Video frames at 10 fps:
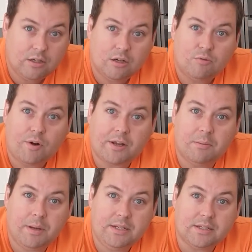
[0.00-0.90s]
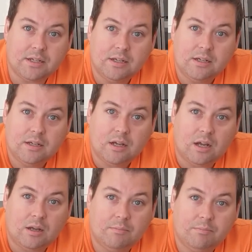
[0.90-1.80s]
recommend it.
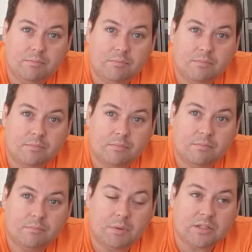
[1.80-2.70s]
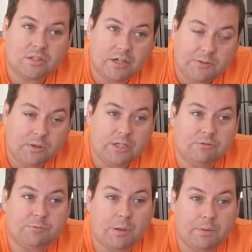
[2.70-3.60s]
Um, my Sidewinder
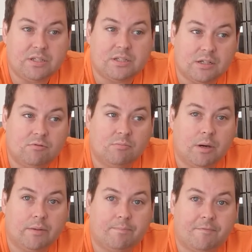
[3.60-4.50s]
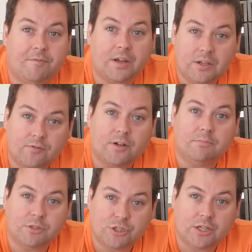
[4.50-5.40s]
is probably still my favourite
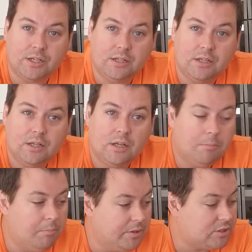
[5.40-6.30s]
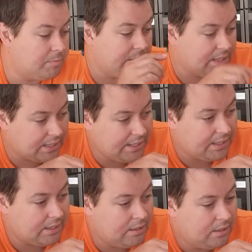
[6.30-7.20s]
machine, but to be
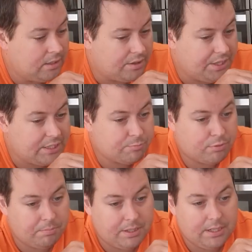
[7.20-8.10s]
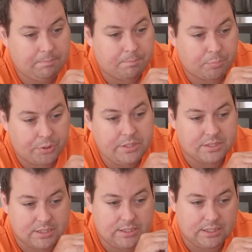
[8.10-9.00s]
clear, this probably
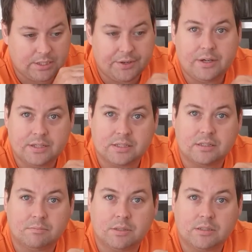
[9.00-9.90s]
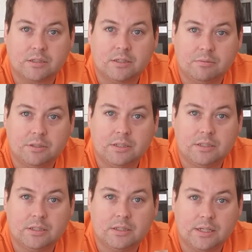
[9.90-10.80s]
prints a little nicer than my
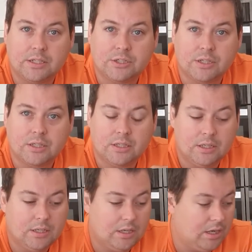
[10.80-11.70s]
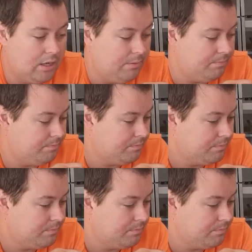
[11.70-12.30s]
Sidewinder, actually. Um,